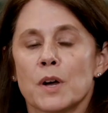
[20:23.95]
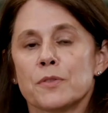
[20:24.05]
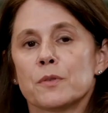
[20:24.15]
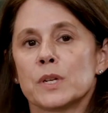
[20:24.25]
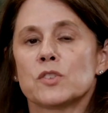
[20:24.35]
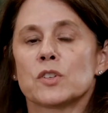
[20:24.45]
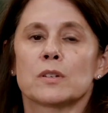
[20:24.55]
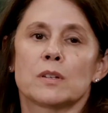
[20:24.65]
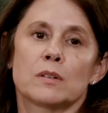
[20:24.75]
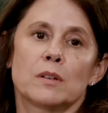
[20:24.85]
the
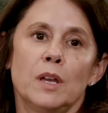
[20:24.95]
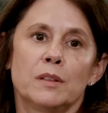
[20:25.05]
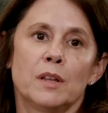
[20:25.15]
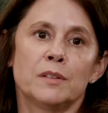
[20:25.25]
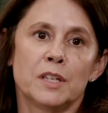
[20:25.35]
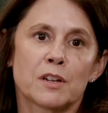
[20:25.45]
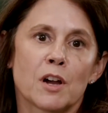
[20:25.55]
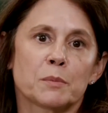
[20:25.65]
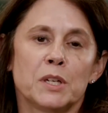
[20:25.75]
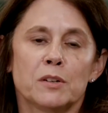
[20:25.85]
region and the
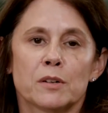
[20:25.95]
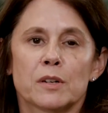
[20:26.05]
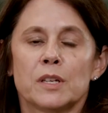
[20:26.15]
economy here